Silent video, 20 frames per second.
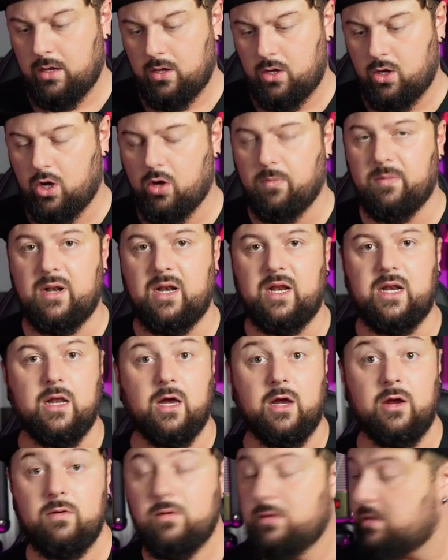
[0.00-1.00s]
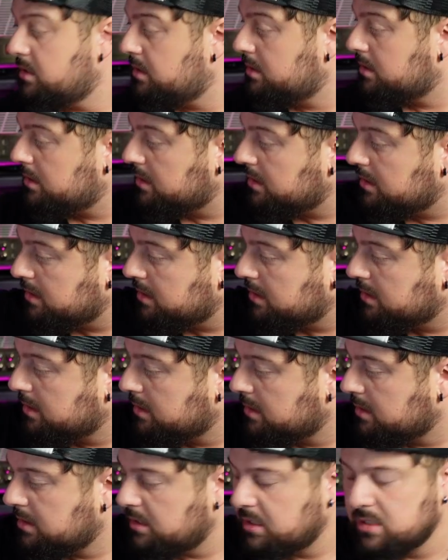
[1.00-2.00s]
commonly known
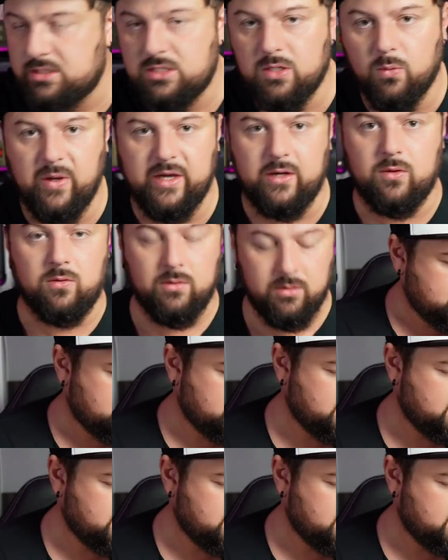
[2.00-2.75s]
as the wiggle,